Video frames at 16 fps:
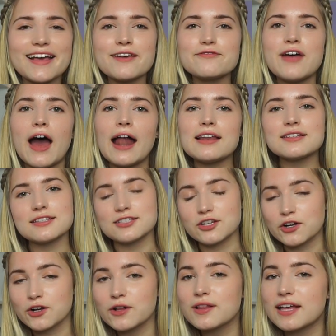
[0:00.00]
If that is
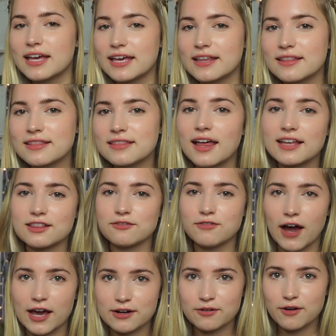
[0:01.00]
still in like the
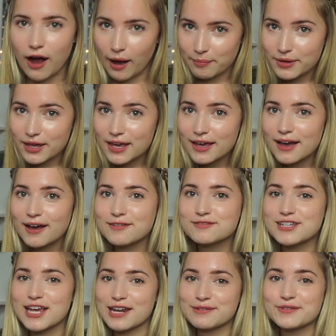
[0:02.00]
final copy
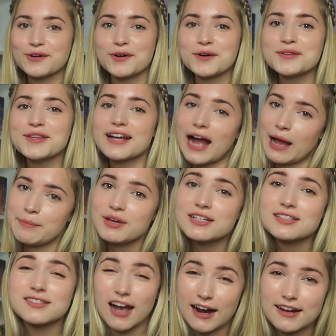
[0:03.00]
of Chain of Gold, like I'm
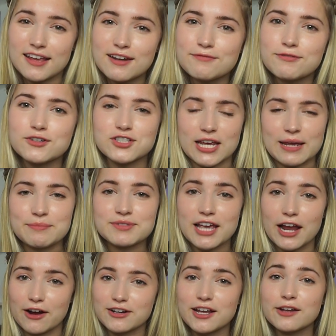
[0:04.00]
excited for James
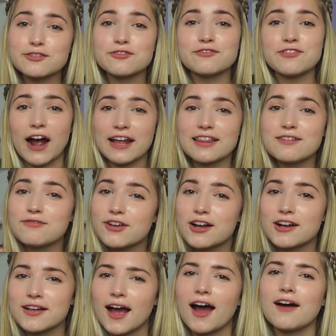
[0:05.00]
Herondale to finally
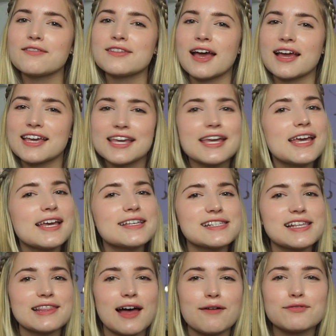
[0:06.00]
figure out that he is
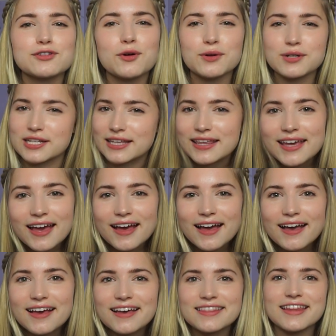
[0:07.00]
in love with Cordelia
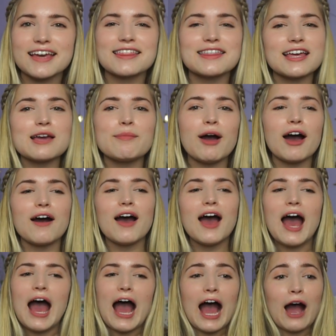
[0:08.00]
and like think about
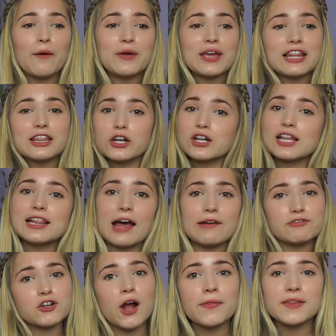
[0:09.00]
how he literally
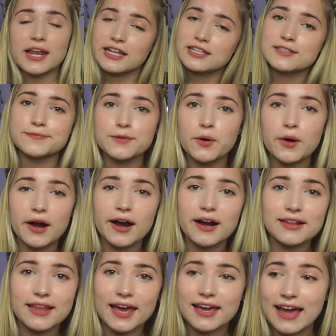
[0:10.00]
left her on the dance
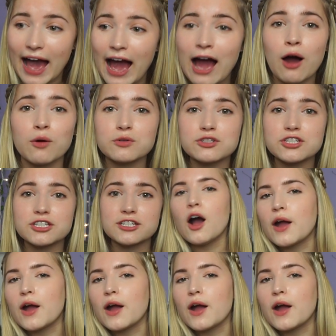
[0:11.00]
floor, like ouch.